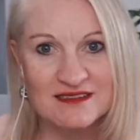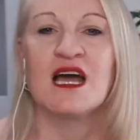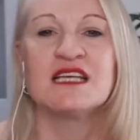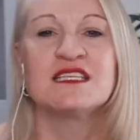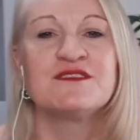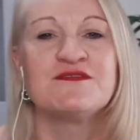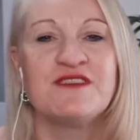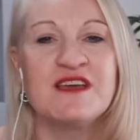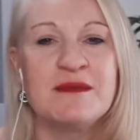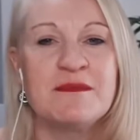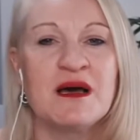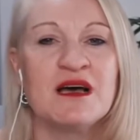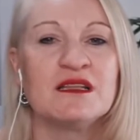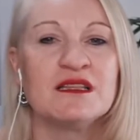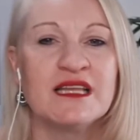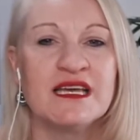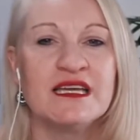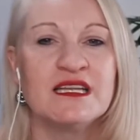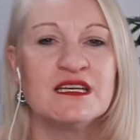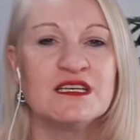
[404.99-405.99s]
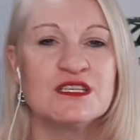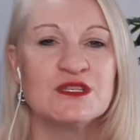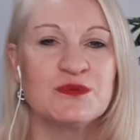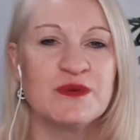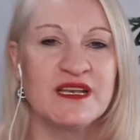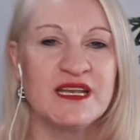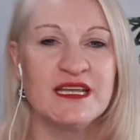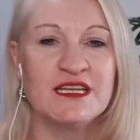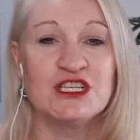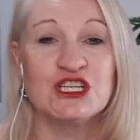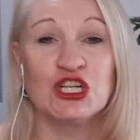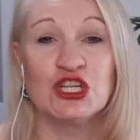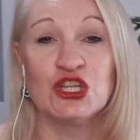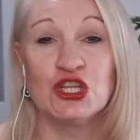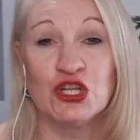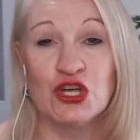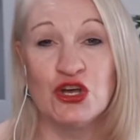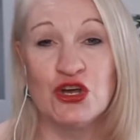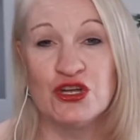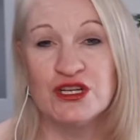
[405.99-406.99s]
As female leaders, we need to
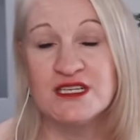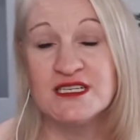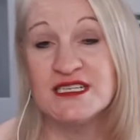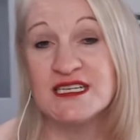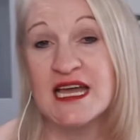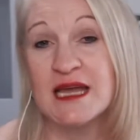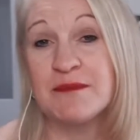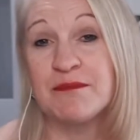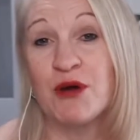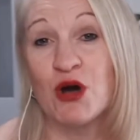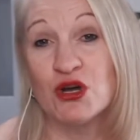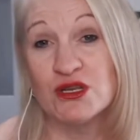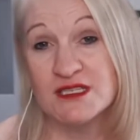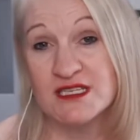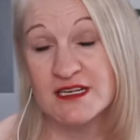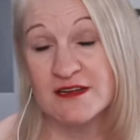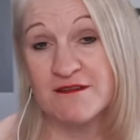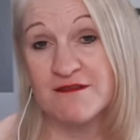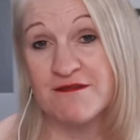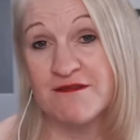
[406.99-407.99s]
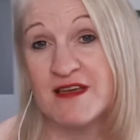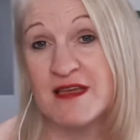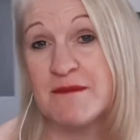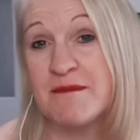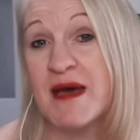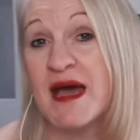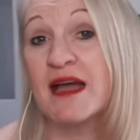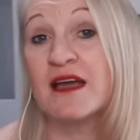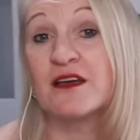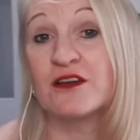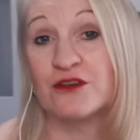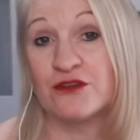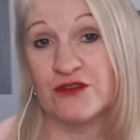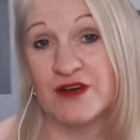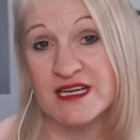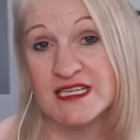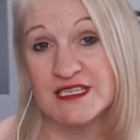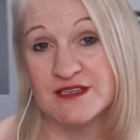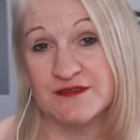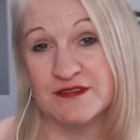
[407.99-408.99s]
learn to take positive feedback
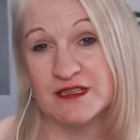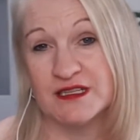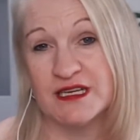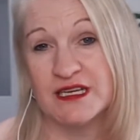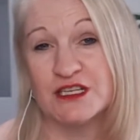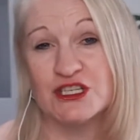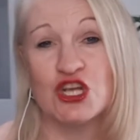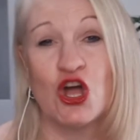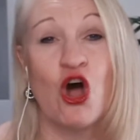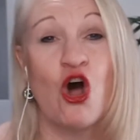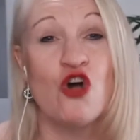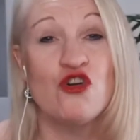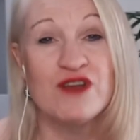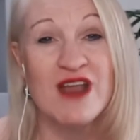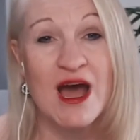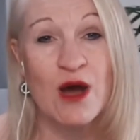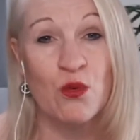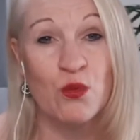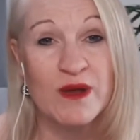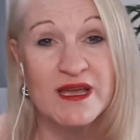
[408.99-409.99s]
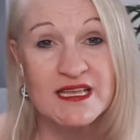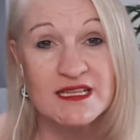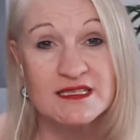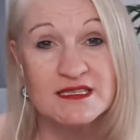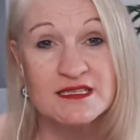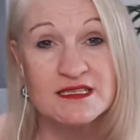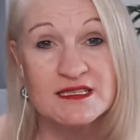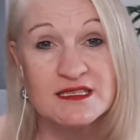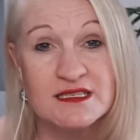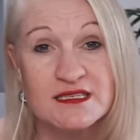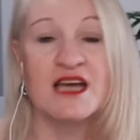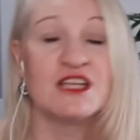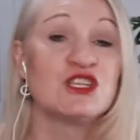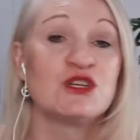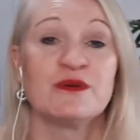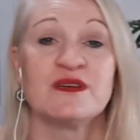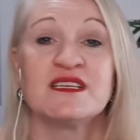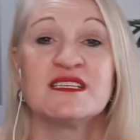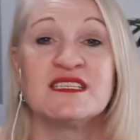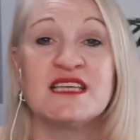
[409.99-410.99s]
gracefully, to own our wins, and
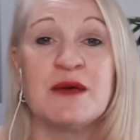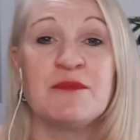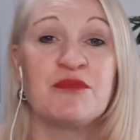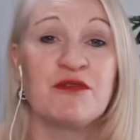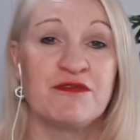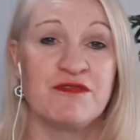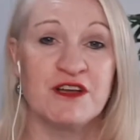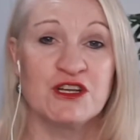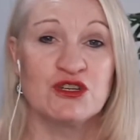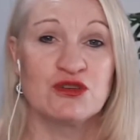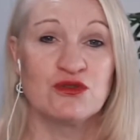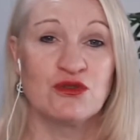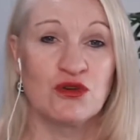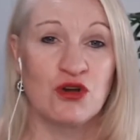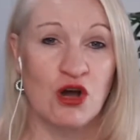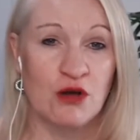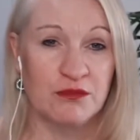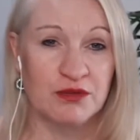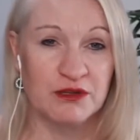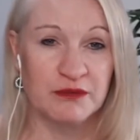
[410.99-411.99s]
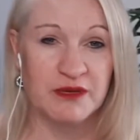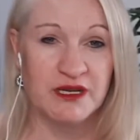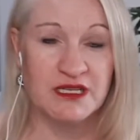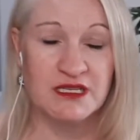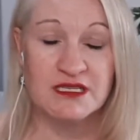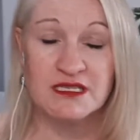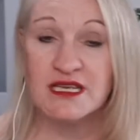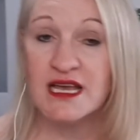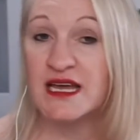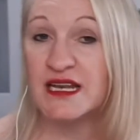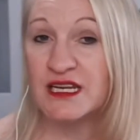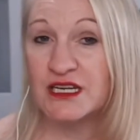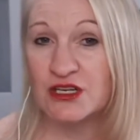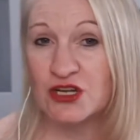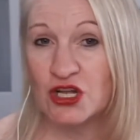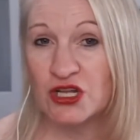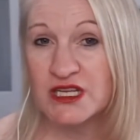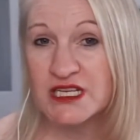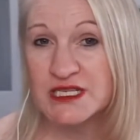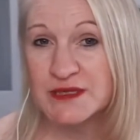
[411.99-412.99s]
to accept professional compliments and
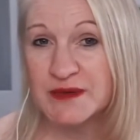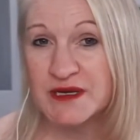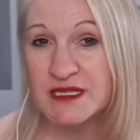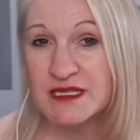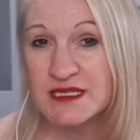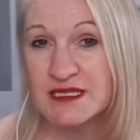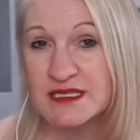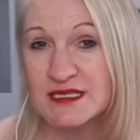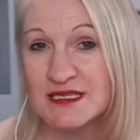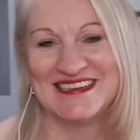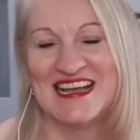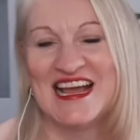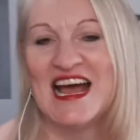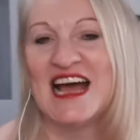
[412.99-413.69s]
acknowledgements.